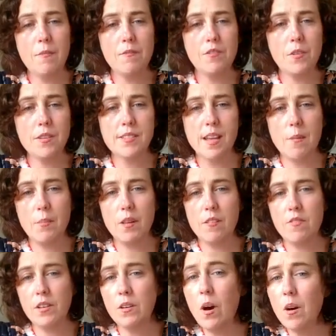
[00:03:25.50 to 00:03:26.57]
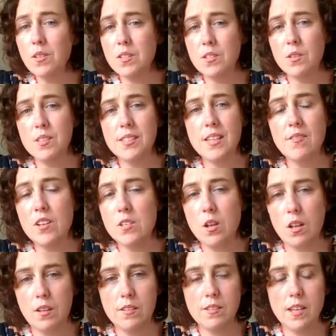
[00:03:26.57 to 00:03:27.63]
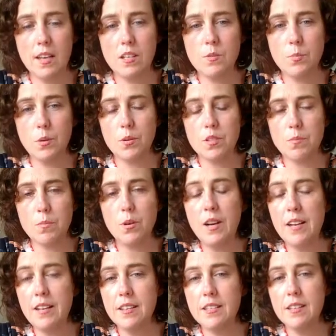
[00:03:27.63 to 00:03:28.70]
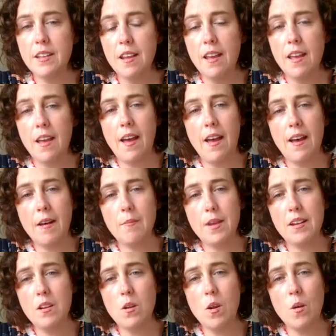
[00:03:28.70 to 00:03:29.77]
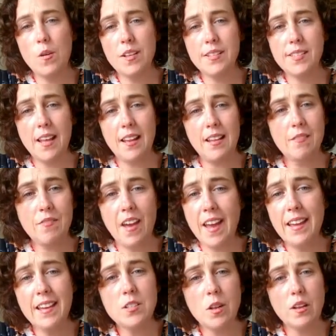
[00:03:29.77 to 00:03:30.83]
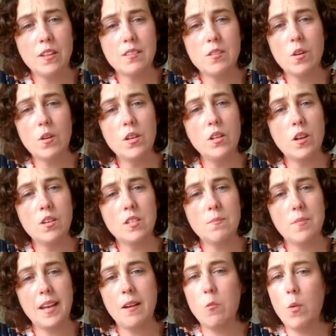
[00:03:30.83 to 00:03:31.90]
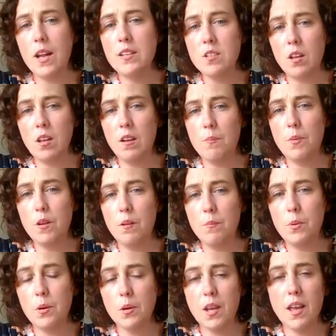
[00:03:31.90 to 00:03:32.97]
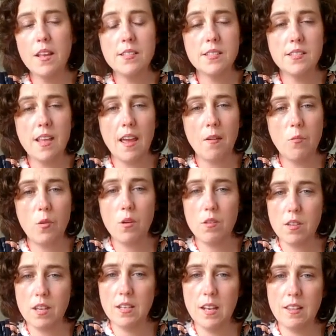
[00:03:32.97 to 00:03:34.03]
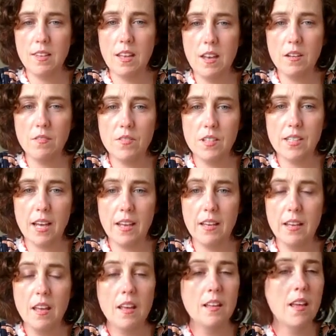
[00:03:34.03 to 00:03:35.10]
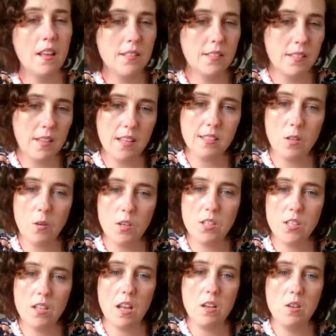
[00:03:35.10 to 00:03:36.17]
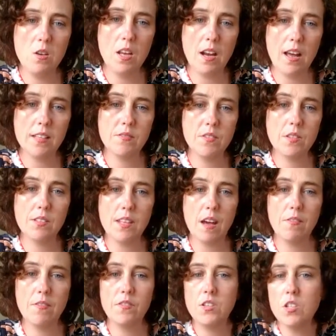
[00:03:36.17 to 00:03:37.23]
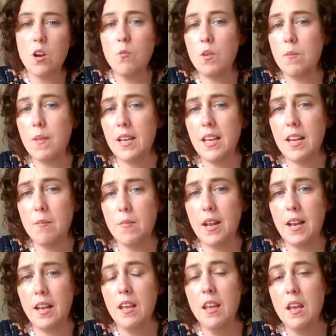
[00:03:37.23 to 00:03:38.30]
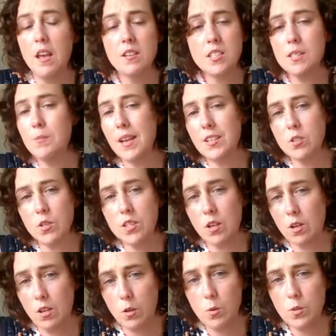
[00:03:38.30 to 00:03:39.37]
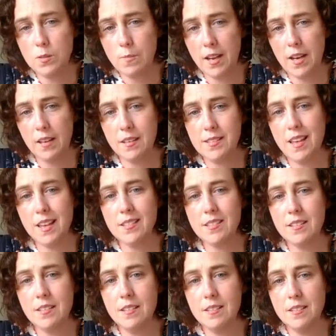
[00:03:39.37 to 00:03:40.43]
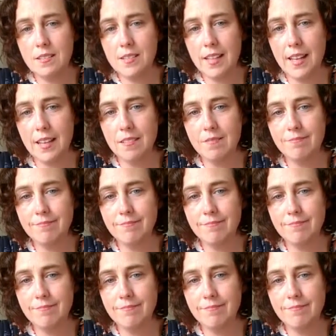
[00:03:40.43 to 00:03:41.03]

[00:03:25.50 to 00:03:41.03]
For example, if it costs you $7 each book to print and you only sell it for $8, you're only going to make $1 per book. Is that worth it at the end of the day? That's a question that you can ask for yourself. If you don't want to make any money, just make sure you don't lose money, because that's silly.